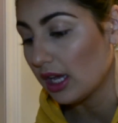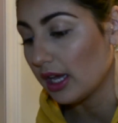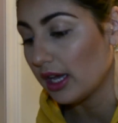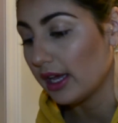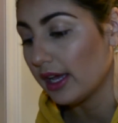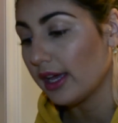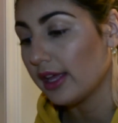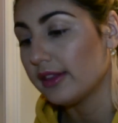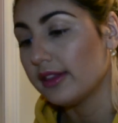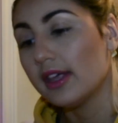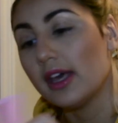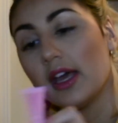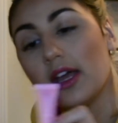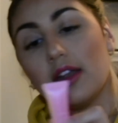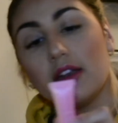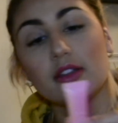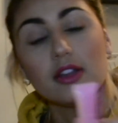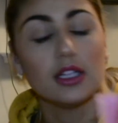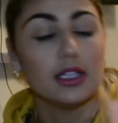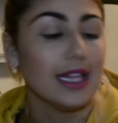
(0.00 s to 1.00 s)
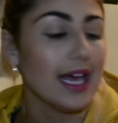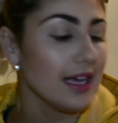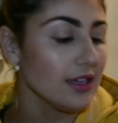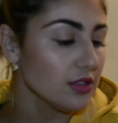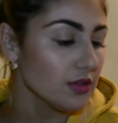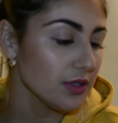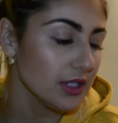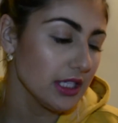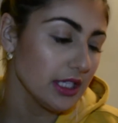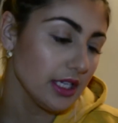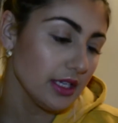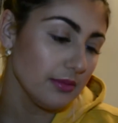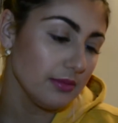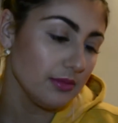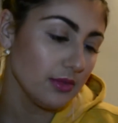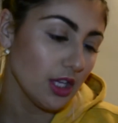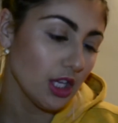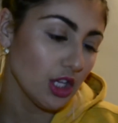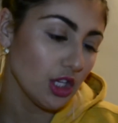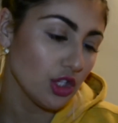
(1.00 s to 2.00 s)
And then the last one that
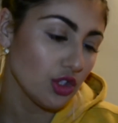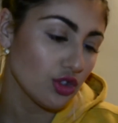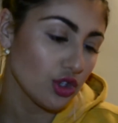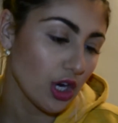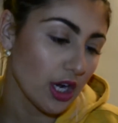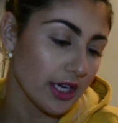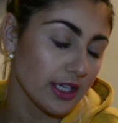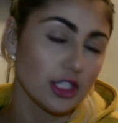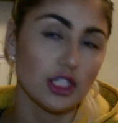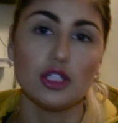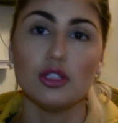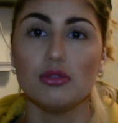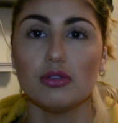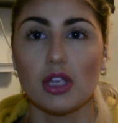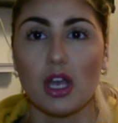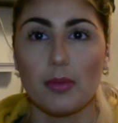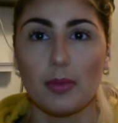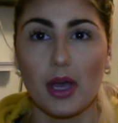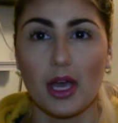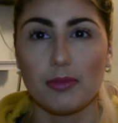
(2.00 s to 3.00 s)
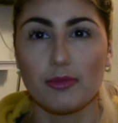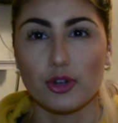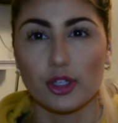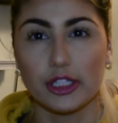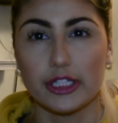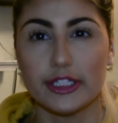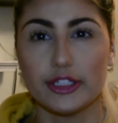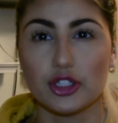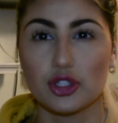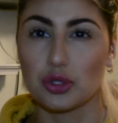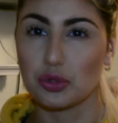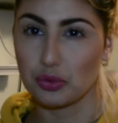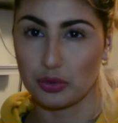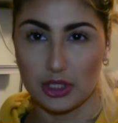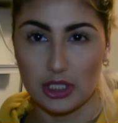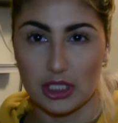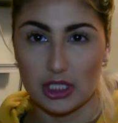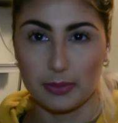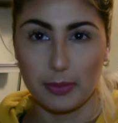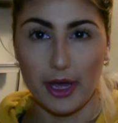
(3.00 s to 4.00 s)
I'm trying to use up, I'm really
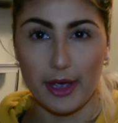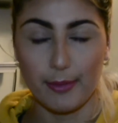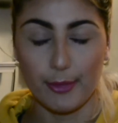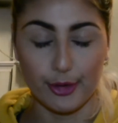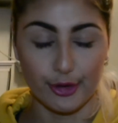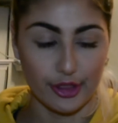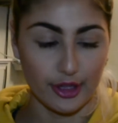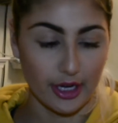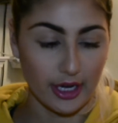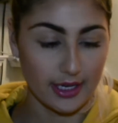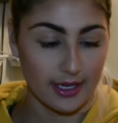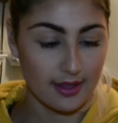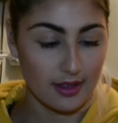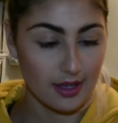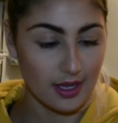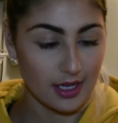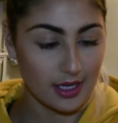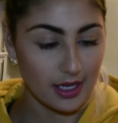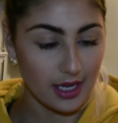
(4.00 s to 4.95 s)
intrigued by more than anything,